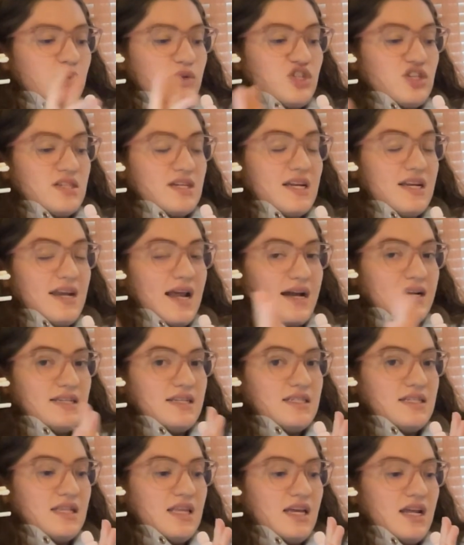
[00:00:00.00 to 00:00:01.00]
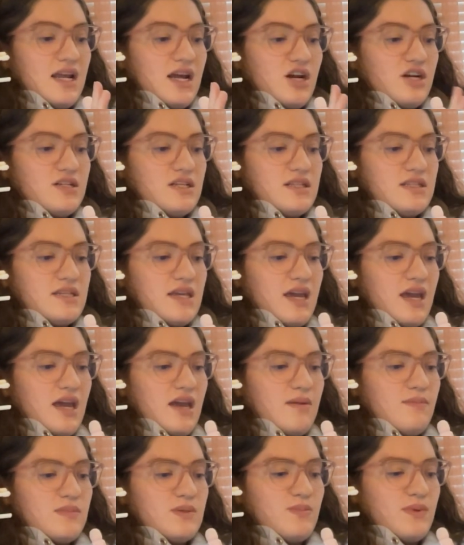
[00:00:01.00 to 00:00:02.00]
which is connected to the Inheritance
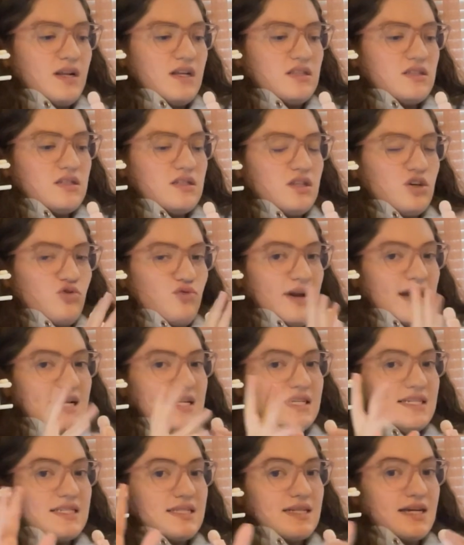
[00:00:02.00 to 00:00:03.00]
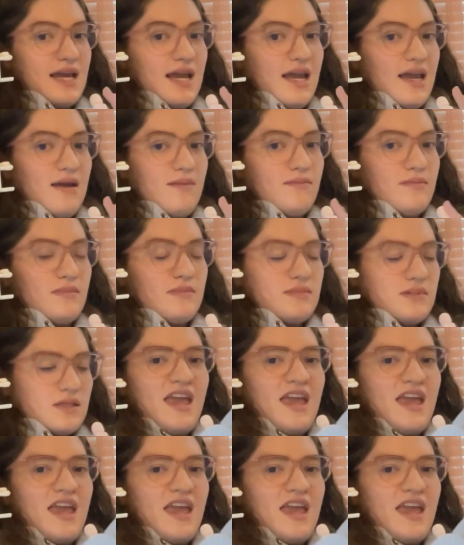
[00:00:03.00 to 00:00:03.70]
Games, but it's the Grandest Games,